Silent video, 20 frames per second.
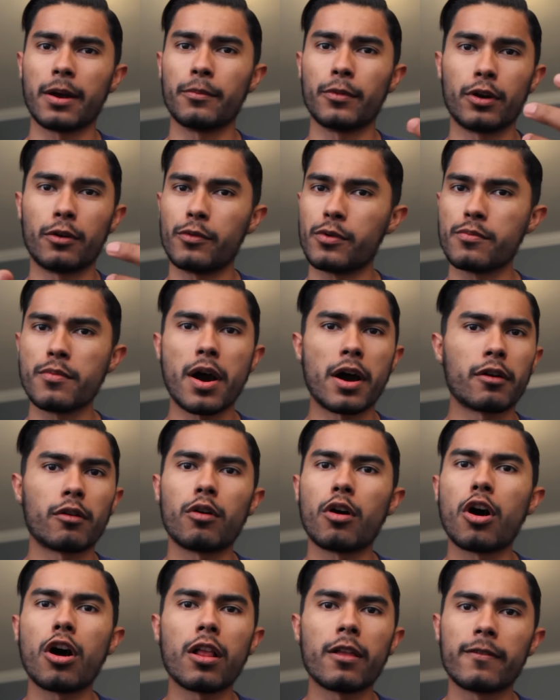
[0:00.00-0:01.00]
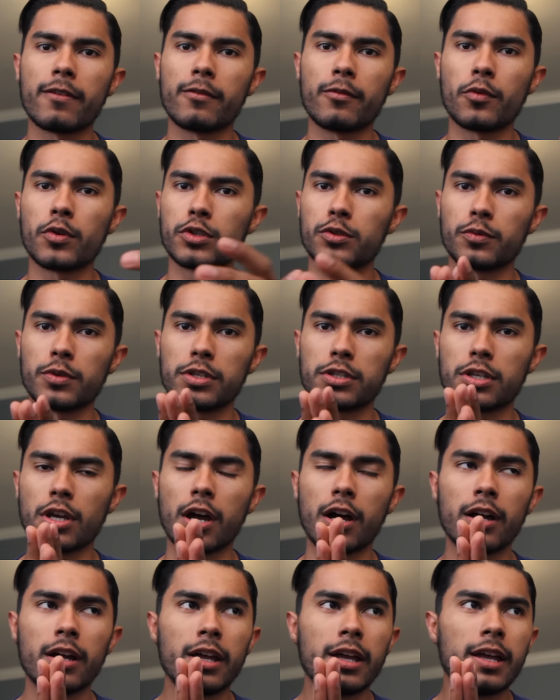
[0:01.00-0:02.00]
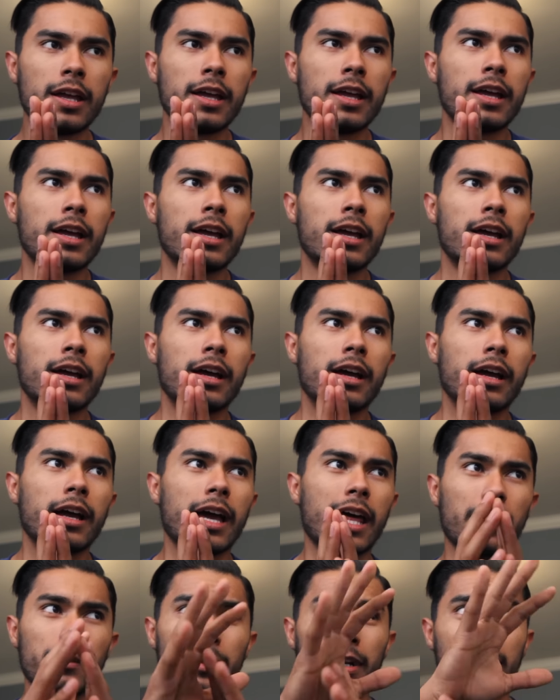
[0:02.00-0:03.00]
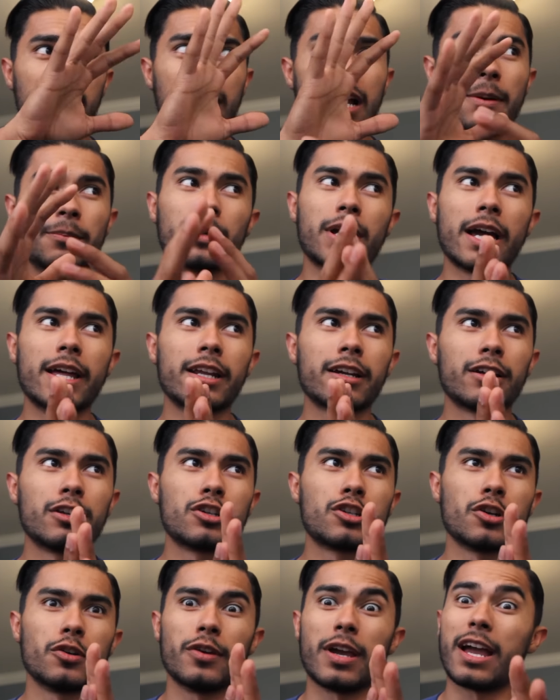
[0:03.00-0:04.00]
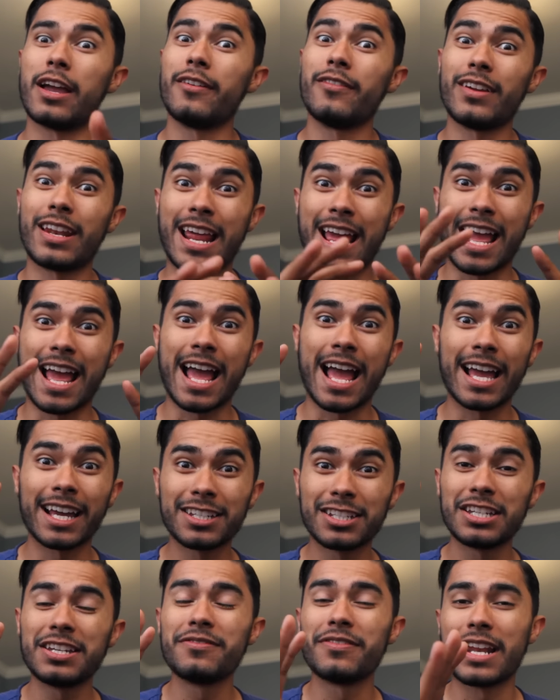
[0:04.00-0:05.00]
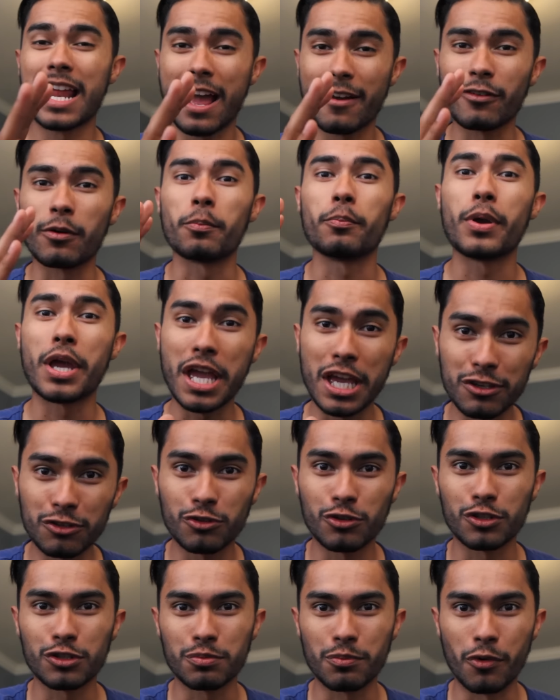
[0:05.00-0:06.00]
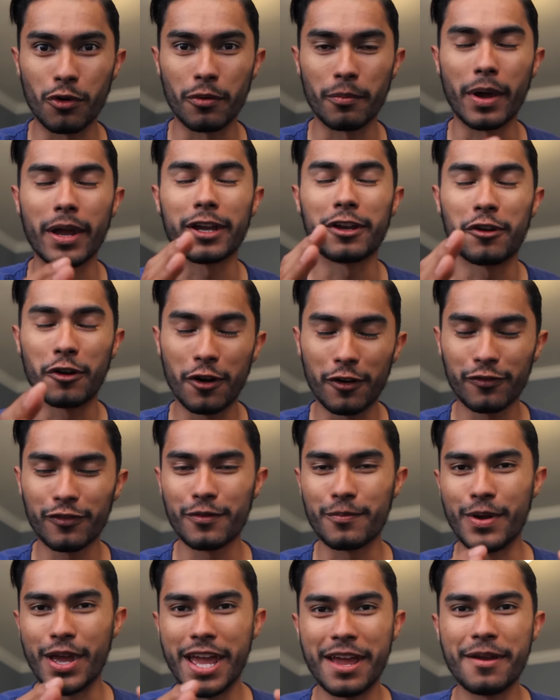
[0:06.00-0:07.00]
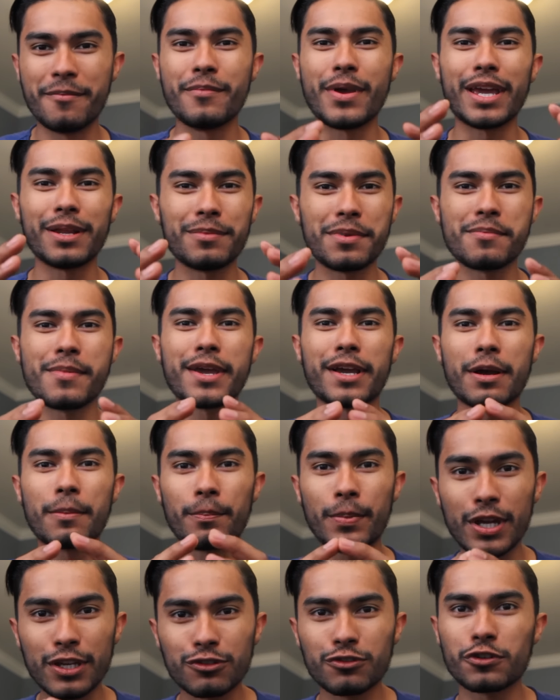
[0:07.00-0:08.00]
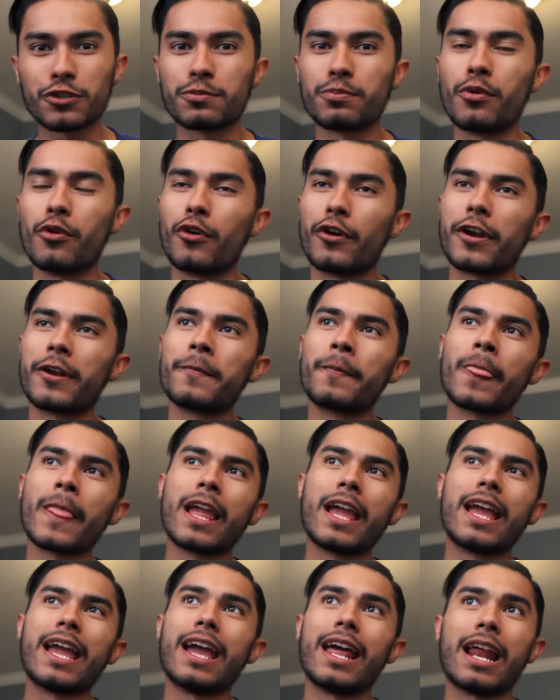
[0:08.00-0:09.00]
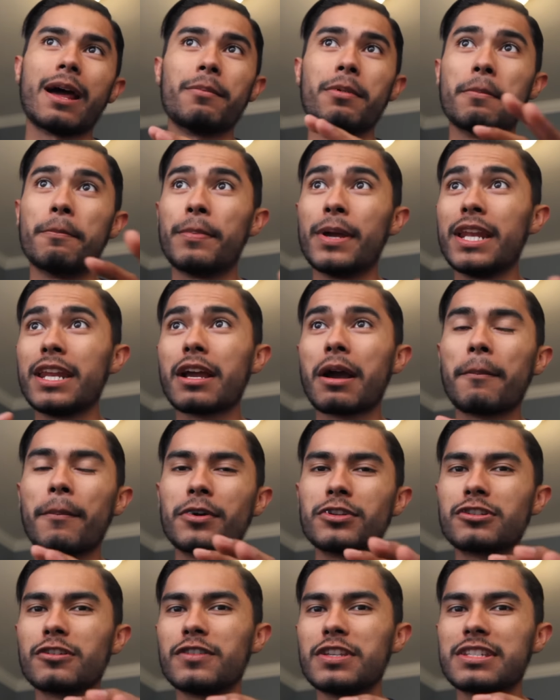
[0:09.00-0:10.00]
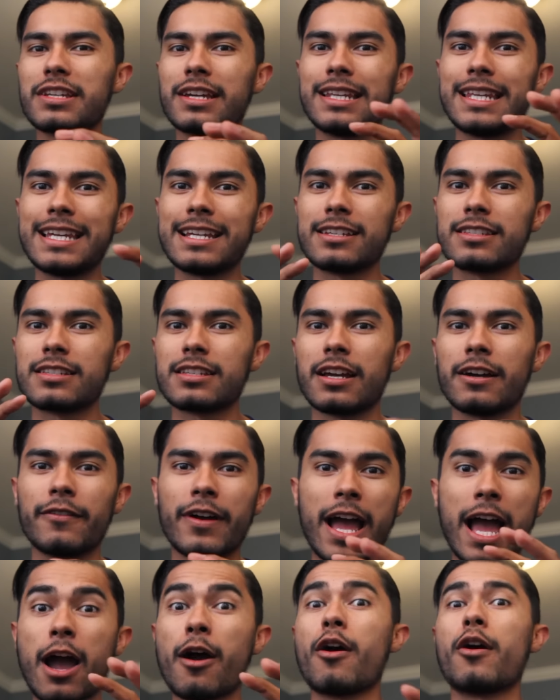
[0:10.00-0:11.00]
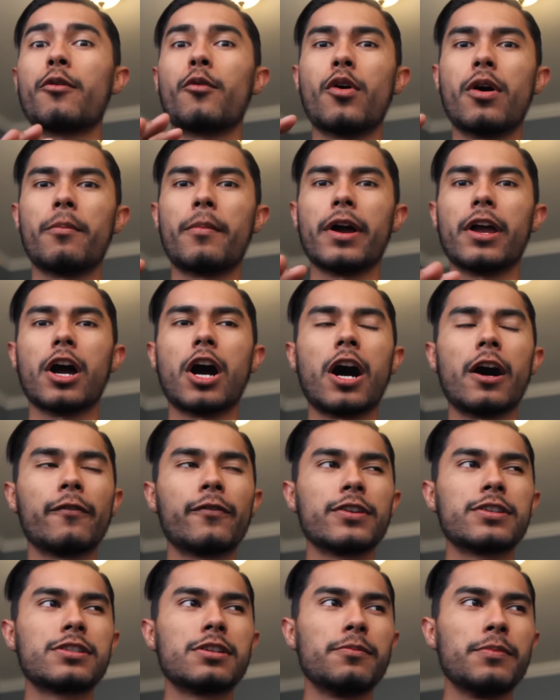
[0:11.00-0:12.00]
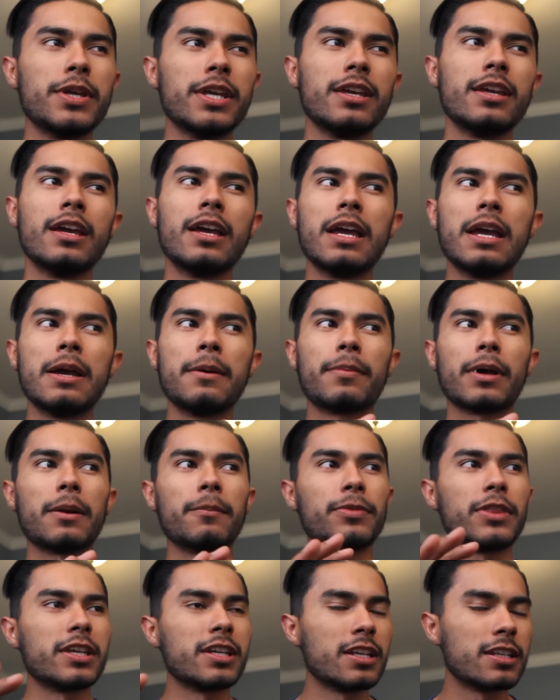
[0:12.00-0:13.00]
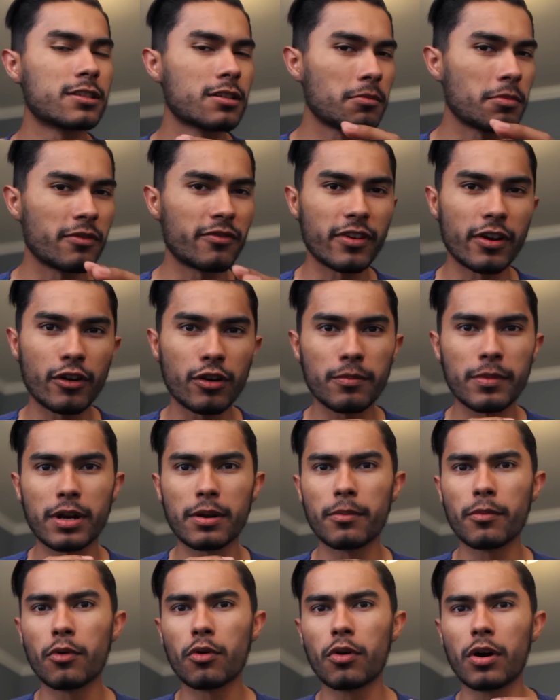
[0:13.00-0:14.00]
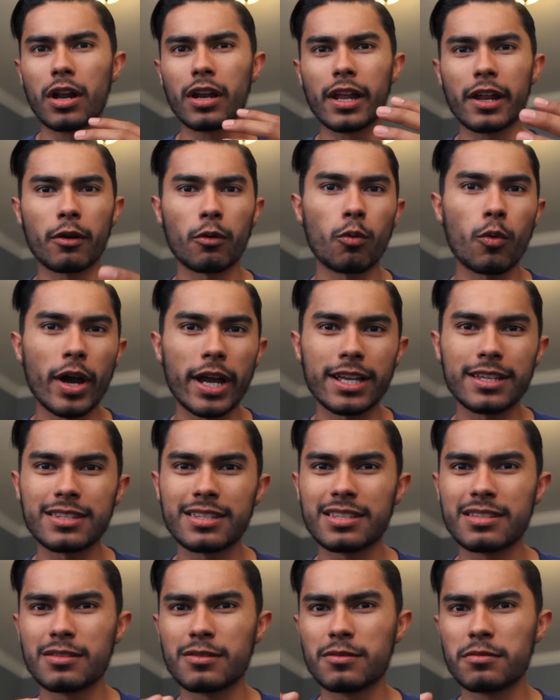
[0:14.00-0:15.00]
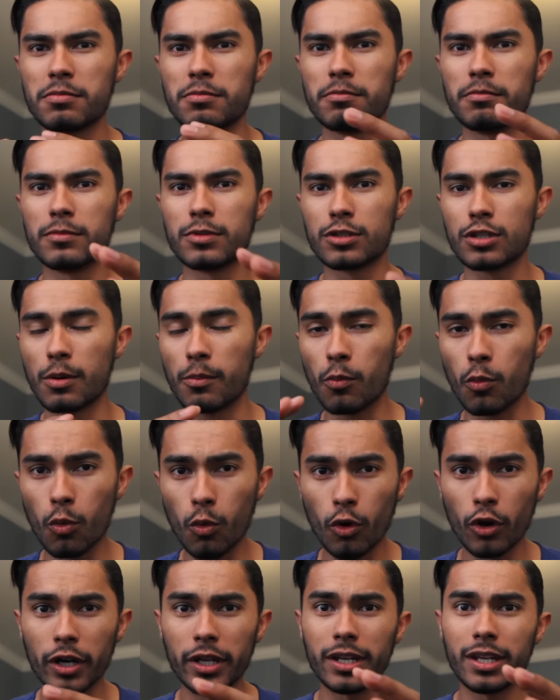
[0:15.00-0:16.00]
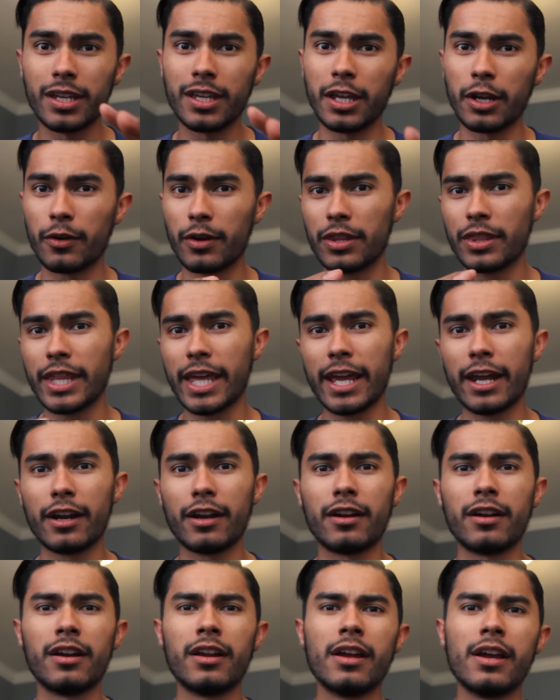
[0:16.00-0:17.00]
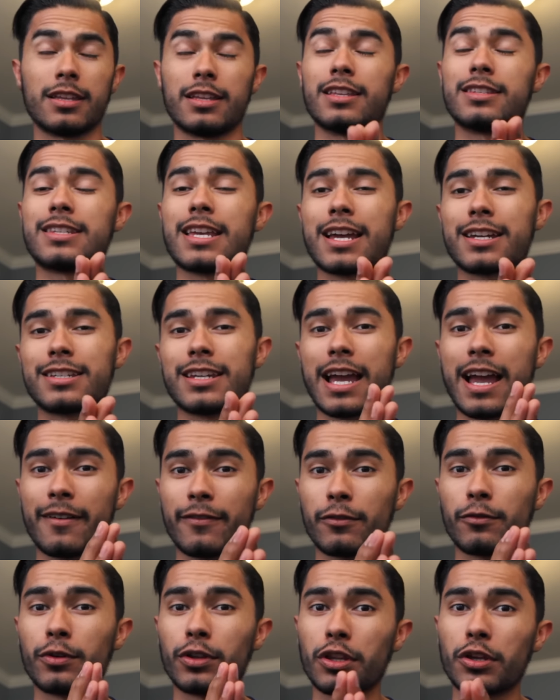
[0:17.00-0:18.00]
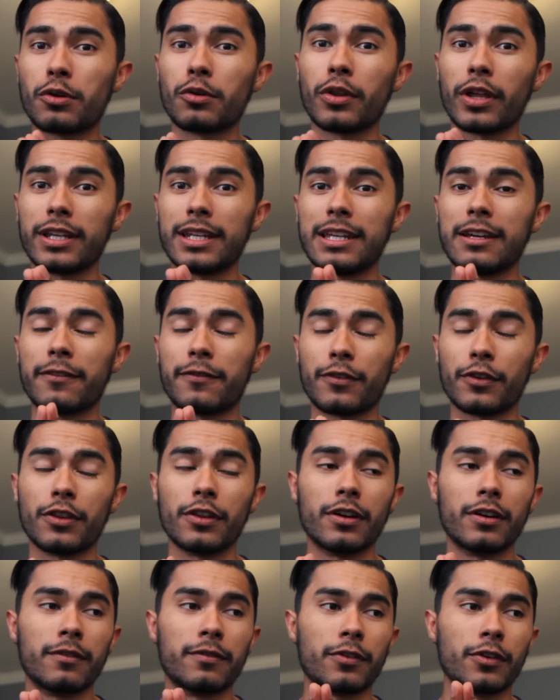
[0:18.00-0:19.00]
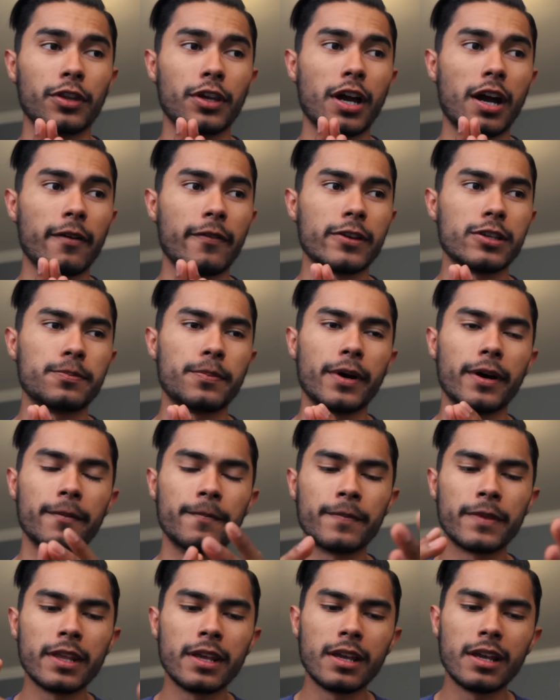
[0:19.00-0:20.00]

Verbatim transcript: am going to remodel all of the ones we saw. And I'm gonna, I'm kind of gonna show you. I even actually even have a Pinterest board. My girlfriend made me make a Pinterest board, and I've been pinning a bunch of these ideas of how I want my office to be. But I'm thinking it's gonna be very minimal, a lot of whites, some wood here and there. It's actually I have a really cool idea for the for the office, but